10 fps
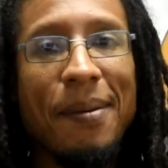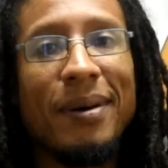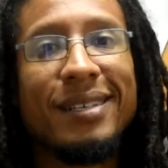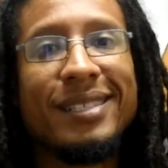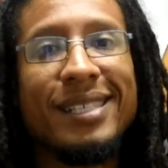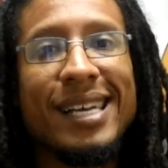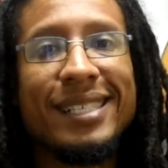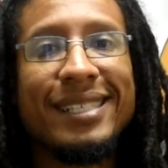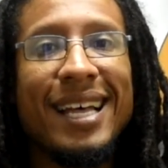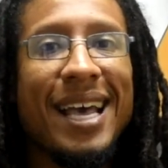But until
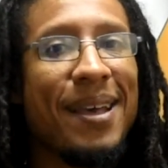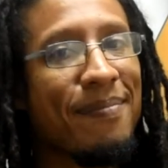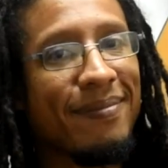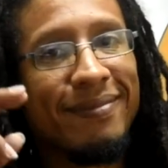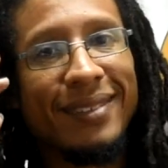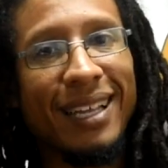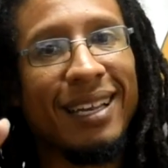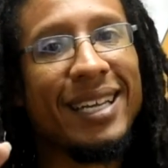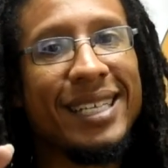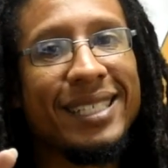next time,
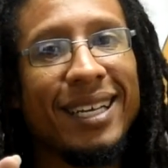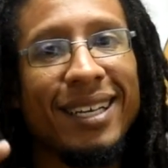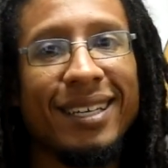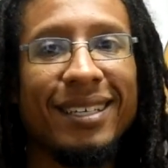later.